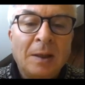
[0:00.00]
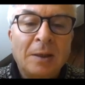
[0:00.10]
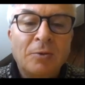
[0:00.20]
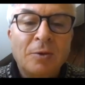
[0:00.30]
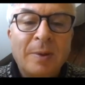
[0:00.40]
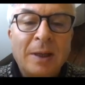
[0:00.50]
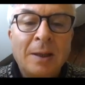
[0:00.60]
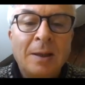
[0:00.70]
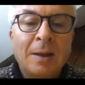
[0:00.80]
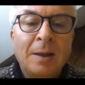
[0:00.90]
That would
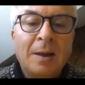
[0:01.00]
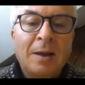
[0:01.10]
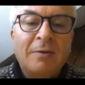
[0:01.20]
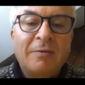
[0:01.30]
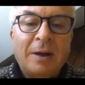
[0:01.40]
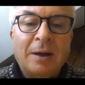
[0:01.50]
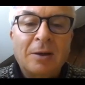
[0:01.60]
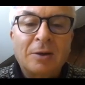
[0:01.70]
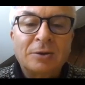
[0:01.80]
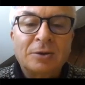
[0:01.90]
be very
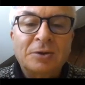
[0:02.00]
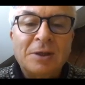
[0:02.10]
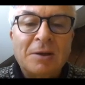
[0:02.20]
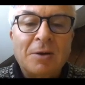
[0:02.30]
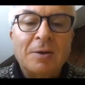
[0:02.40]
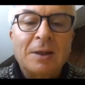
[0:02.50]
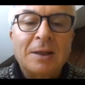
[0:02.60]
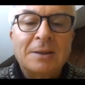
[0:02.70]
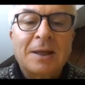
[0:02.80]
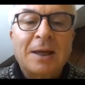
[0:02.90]
close to 0 in
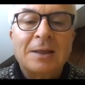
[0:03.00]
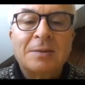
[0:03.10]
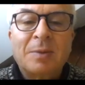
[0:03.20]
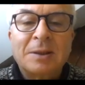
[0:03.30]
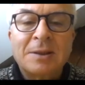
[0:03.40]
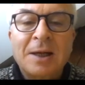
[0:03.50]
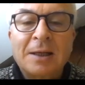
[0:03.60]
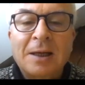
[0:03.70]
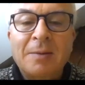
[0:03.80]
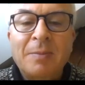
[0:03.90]
this case, but
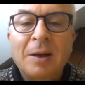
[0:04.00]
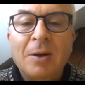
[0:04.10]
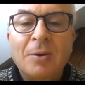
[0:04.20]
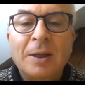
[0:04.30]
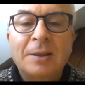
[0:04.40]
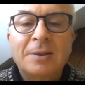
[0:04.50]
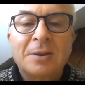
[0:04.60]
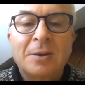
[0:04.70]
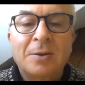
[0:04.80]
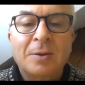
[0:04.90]
slightly below it.
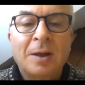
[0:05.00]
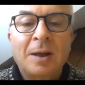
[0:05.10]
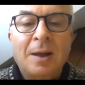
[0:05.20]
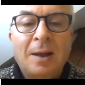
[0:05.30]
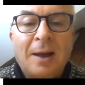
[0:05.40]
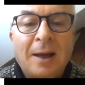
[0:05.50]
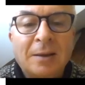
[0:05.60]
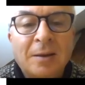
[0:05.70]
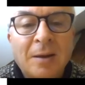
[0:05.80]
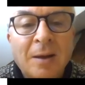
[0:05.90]
So
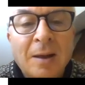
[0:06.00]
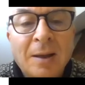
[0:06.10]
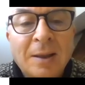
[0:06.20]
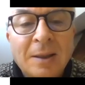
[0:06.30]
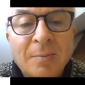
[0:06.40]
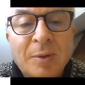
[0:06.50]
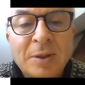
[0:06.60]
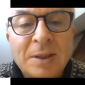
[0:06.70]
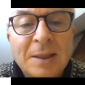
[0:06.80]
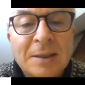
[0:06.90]
at
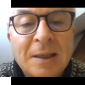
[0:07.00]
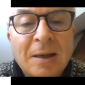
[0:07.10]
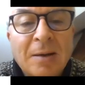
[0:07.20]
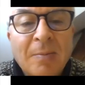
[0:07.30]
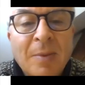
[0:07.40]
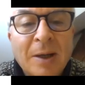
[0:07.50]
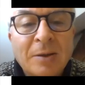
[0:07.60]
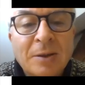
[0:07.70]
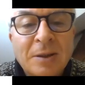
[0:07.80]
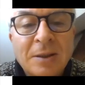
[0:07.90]
precisely
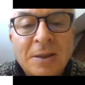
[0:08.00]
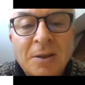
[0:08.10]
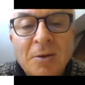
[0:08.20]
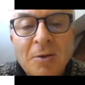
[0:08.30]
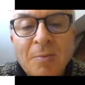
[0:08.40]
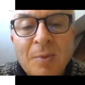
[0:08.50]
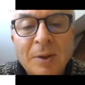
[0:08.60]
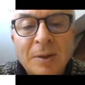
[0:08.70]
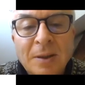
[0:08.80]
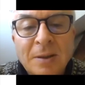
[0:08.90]
minus
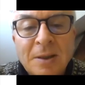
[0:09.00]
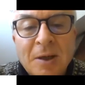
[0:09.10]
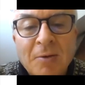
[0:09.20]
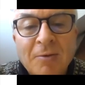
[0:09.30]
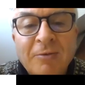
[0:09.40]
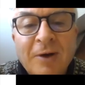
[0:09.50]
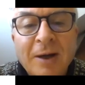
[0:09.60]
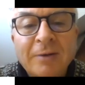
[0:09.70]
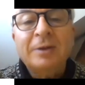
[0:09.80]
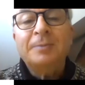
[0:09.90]

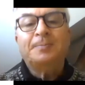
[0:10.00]
0.05.